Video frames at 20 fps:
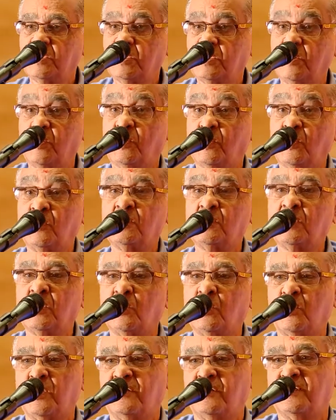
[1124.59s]
your own
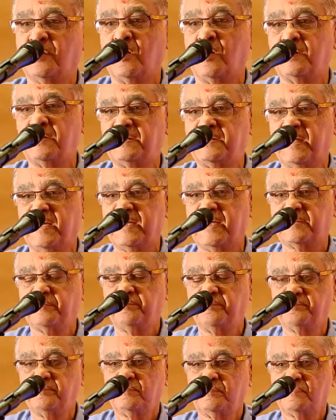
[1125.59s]
code of conduct,
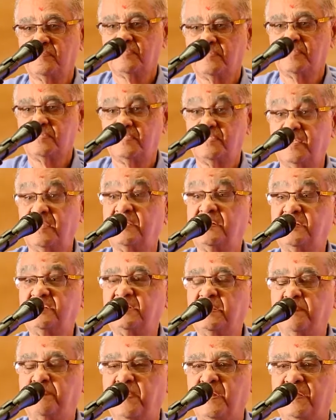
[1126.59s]
their
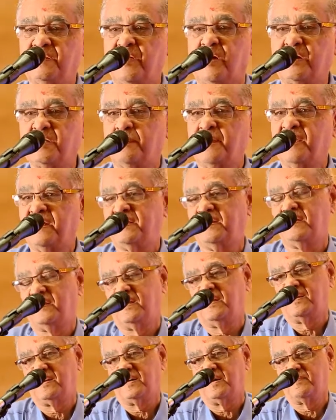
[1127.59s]
discipline
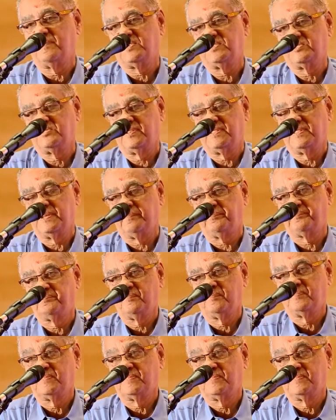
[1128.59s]
automatically comes to you.